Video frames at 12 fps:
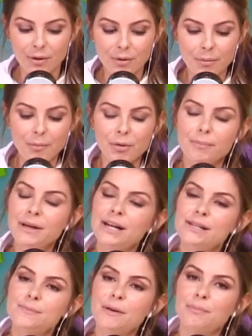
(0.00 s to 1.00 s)
And remember, be
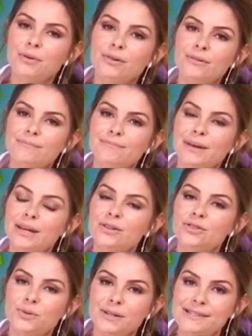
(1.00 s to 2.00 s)
nice people, make
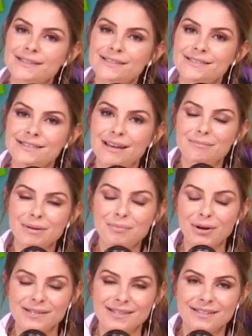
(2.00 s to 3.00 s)
good choices, and be
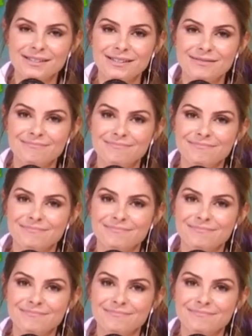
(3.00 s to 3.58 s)
present.